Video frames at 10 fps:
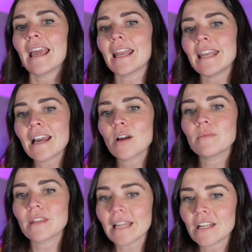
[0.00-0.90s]
And now
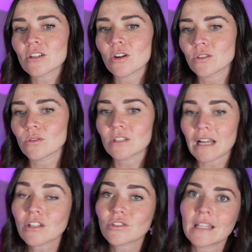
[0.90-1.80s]
the latest coastal
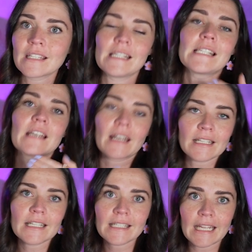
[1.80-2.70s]
style trends is starting
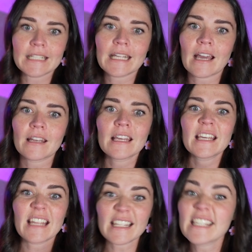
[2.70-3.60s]
to stand out.
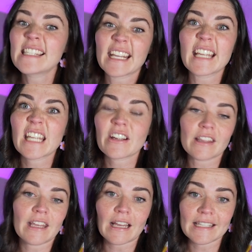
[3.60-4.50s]
That's the secondary
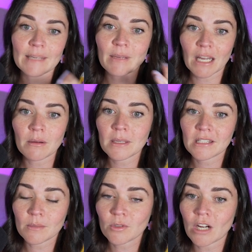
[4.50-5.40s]
thing. I see "become a
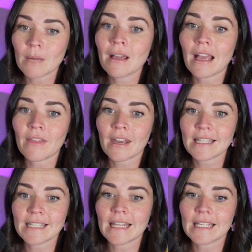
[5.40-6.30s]
subscriber" and then I
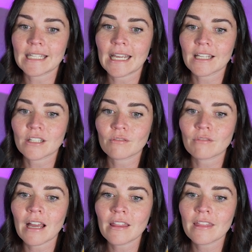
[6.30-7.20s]
see this text,
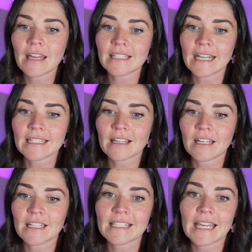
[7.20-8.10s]
rather than that text kind
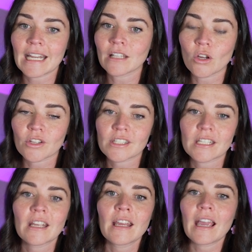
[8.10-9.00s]
of just getting lost
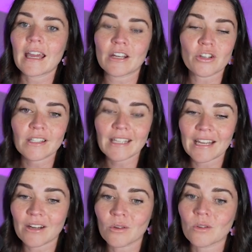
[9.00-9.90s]
and I don't see
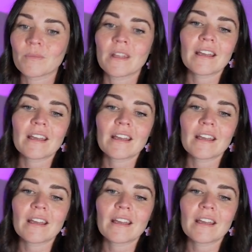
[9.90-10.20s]
it at all.